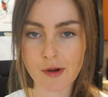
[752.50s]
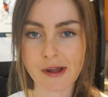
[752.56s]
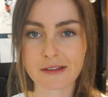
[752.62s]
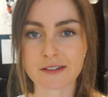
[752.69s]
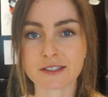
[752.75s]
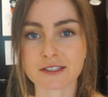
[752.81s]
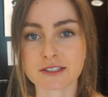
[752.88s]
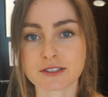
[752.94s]

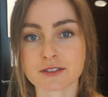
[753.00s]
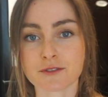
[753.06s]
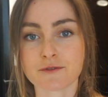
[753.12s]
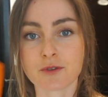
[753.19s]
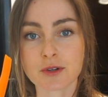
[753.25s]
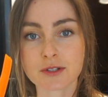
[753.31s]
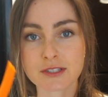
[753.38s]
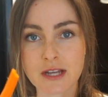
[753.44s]
Okay, this is the
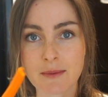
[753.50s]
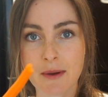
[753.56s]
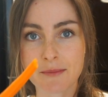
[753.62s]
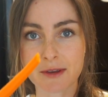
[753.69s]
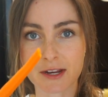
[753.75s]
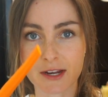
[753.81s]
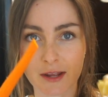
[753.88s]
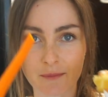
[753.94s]
fourth time
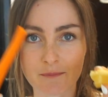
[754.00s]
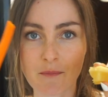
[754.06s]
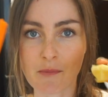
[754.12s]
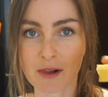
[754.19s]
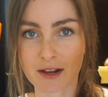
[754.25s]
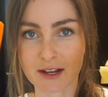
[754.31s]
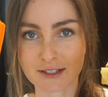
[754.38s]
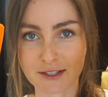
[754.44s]
I'm eating.
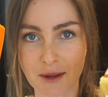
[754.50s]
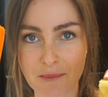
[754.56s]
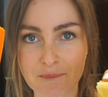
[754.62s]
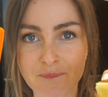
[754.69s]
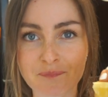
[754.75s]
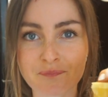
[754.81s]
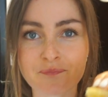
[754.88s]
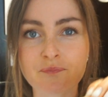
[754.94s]
Like I
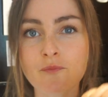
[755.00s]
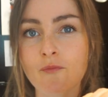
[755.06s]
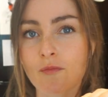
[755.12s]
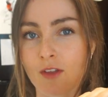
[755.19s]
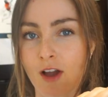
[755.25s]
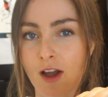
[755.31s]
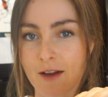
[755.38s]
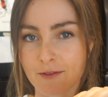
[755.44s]
said,
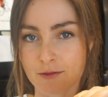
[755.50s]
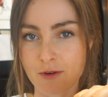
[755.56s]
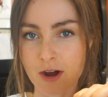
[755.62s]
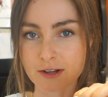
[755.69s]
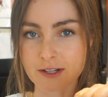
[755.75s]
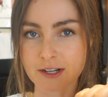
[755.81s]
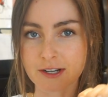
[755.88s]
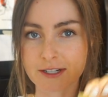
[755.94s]
I'm gonna have a
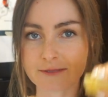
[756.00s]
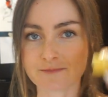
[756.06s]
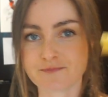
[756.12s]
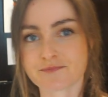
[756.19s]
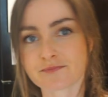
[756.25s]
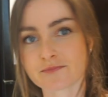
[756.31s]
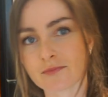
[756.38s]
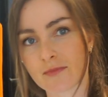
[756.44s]
raw carrot
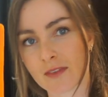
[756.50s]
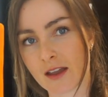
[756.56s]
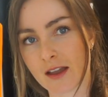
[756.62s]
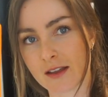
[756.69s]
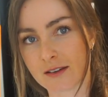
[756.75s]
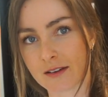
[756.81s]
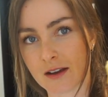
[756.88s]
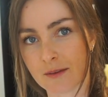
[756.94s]

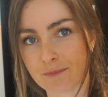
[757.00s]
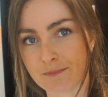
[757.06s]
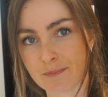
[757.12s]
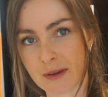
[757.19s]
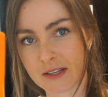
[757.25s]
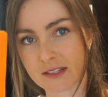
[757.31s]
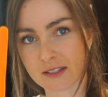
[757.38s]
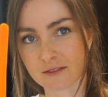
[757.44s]
and a
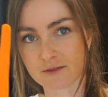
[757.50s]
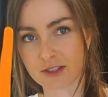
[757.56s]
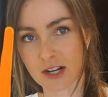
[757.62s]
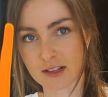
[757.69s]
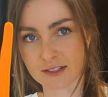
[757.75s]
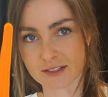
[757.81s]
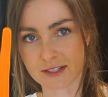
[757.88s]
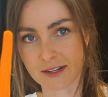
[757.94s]
piece of
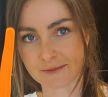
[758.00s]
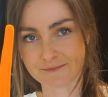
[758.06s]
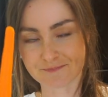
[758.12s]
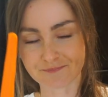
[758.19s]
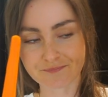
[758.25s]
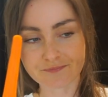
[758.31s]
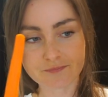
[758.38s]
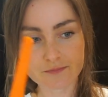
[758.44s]
gelatin,
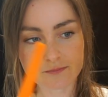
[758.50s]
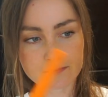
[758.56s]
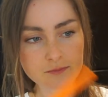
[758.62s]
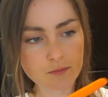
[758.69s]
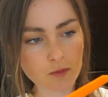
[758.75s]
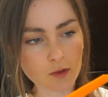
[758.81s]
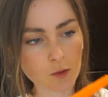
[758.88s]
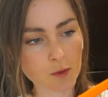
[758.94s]

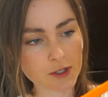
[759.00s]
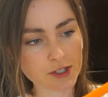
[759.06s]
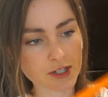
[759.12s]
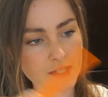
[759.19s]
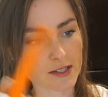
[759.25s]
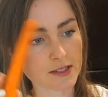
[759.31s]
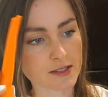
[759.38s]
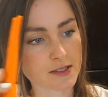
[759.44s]
which
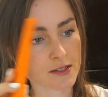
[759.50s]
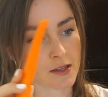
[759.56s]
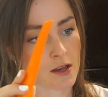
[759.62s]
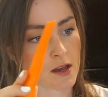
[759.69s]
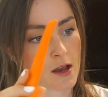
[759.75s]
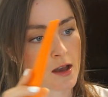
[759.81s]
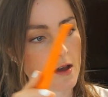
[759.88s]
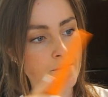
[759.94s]
is
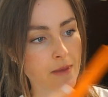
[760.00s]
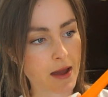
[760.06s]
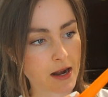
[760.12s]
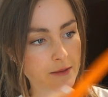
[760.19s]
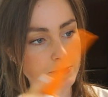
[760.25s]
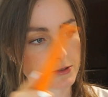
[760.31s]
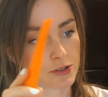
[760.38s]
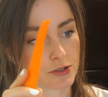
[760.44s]

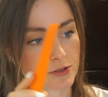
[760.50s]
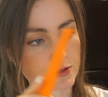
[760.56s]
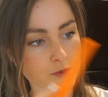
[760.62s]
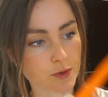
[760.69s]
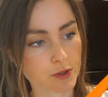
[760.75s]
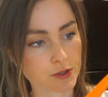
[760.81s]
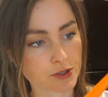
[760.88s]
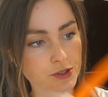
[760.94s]
pineapple juice,
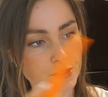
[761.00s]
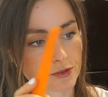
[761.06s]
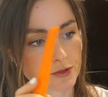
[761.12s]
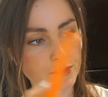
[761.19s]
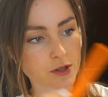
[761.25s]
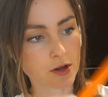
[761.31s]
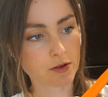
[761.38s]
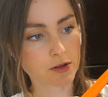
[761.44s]
orange
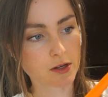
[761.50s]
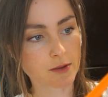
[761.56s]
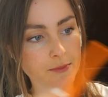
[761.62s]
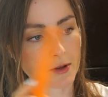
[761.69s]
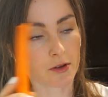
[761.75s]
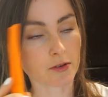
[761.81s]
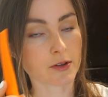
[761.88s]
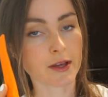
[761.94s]
juice, coconut
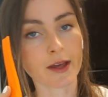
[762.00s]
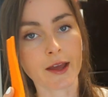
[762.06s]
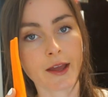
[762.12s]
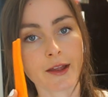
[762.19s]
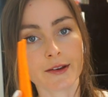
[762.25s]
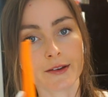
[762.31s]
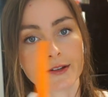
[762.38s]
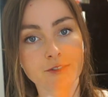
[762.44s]
milk,
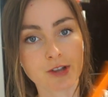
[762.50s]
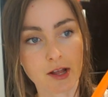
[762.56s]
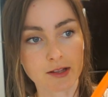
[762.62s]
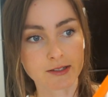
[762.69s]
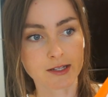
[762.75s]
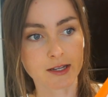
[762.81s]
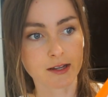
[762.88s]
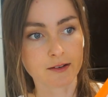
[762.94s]
and
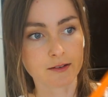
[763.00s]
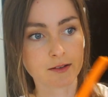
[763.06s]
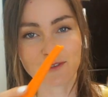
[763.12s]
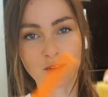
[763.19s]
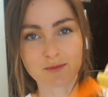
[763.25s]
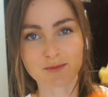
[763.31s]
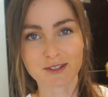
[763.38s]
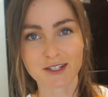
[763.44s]
gelatin
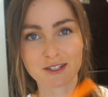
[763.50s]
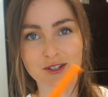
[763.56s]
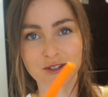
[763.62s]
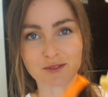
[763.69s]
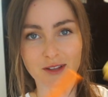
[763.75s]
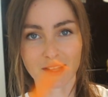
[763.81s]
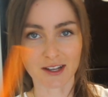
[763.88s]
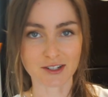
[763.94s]
formed
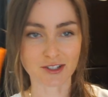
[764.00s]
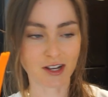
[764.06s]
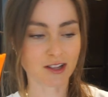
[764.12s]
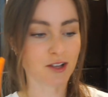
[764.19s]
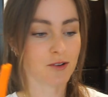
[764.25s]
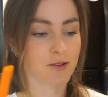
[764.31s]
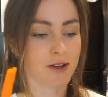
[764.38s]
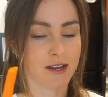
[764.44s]
into like a
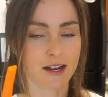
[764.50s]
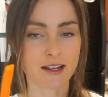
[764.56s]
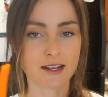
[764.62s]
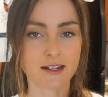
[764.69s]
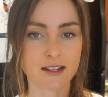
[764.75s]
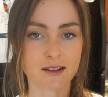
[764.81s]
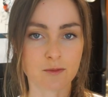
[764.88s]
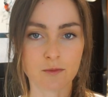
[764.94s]
jello, and I
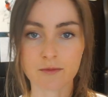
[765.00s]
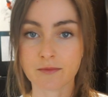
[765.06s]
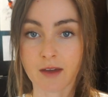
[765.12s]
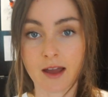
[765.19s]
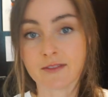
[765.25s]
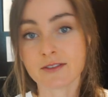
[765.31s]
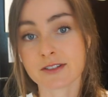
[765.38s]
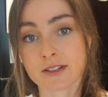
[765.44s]
eat it
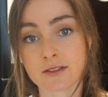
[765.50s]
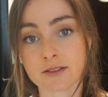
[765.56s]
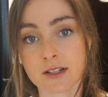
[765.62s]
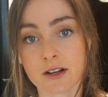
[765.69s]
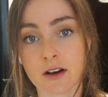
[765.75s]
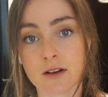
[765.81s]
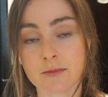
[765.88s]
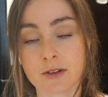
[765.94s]
every single
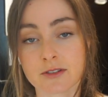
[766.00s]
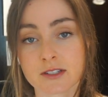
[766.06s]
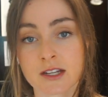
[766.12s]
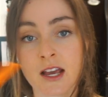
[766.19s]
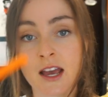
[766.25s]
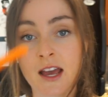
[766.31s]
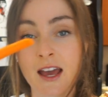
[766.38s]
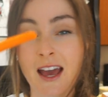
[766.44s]
day almost.
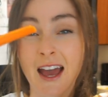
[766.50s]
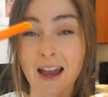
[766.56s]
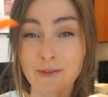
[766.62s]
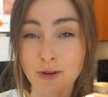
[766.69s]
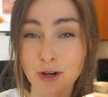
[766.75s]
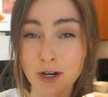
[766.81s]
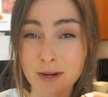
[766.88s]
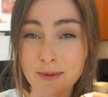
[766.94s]
Have
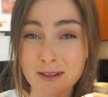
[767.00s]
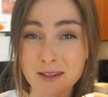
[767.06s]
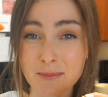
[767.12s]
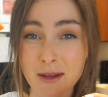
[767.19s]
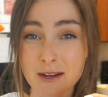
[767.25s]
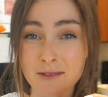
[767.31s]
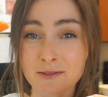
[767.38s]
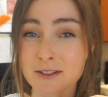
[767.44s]
you heard about the
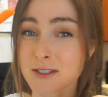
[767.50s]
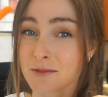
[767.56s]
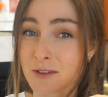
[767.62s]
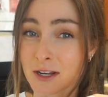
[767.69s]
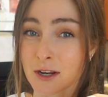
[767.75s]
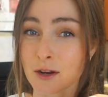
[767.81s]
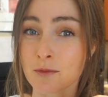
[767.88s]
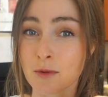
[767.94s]
benefits of
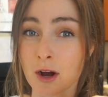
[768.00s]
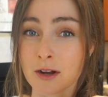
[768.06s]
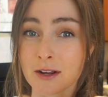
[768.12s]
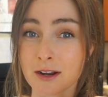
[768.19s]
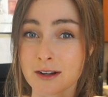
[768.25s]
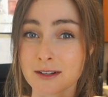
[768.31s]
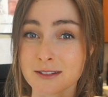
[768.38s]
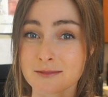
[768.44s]
eating a raw
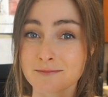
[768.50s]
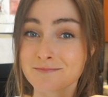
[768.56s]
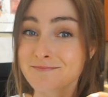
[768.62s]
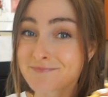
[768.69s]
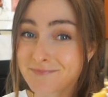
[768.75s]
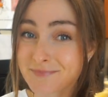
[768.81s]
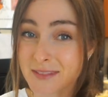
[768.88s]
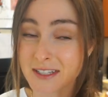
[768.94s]
carrot
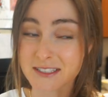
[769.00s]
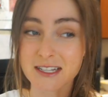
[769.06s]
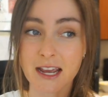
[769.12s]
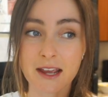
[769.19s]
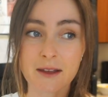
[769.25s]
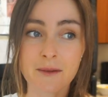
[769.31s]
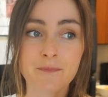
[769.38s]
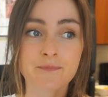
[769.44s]
a
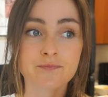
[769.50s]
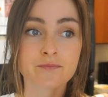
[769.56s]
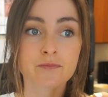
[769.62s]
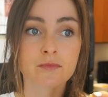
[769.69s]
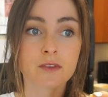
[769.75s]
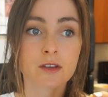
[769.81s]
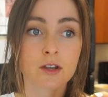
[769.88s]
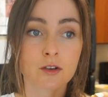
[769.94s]
day?
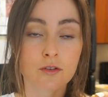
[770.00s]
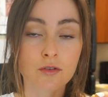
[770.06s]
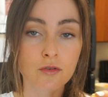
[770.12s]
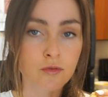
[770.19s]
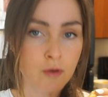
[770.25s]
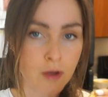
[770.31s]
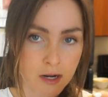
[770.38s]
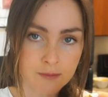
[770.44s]

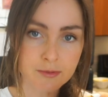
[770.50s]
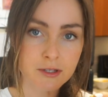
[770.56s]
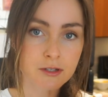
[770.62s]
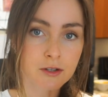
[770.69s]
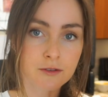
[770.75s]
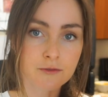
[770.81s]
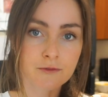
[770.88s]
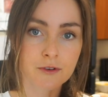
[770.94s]
Incredibly
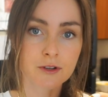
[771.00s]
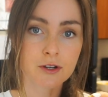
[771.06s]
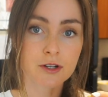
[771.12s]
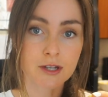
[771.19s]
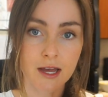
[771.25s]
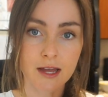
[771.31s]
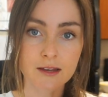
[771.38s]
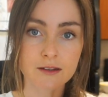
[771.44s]
good for your
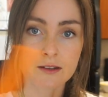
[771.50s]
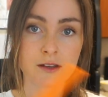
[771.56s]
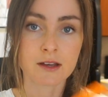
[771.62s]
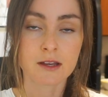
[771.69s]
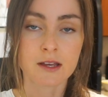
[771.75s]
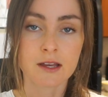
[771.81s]
gut.